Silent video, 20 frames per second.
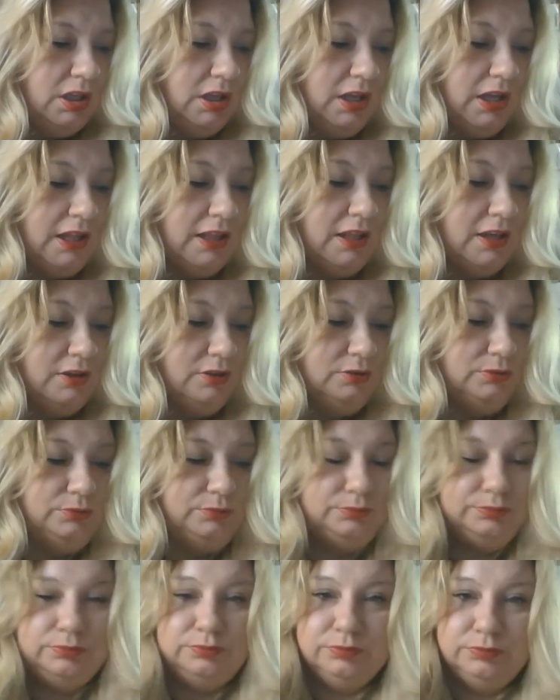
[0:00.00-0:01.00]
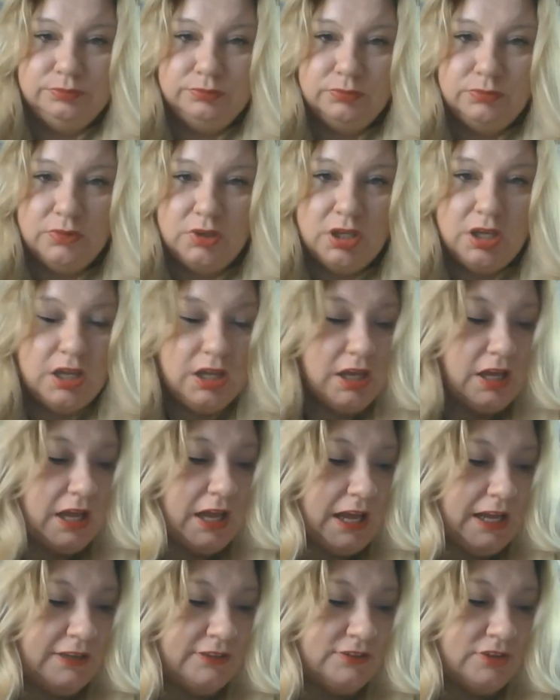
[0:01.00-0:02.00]
Hello,
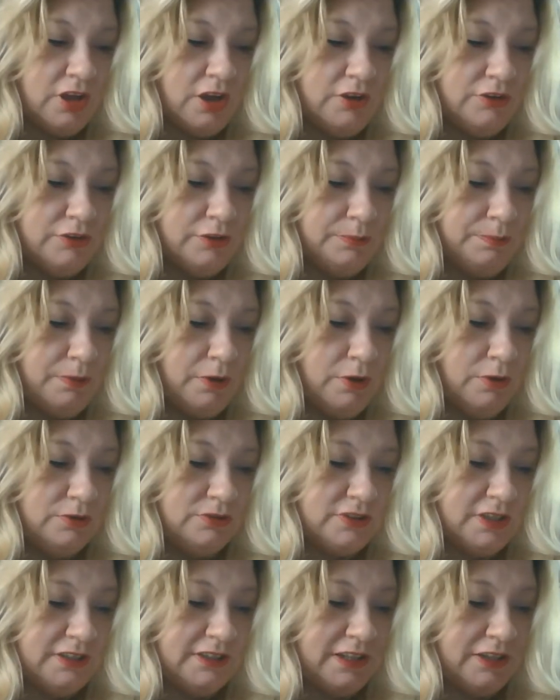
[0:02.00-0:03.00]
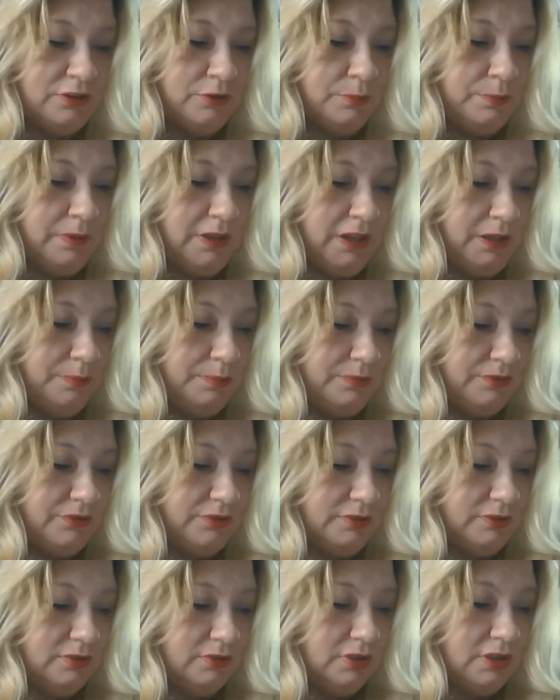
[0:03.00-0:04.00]
I saw your post on Dental Peeps.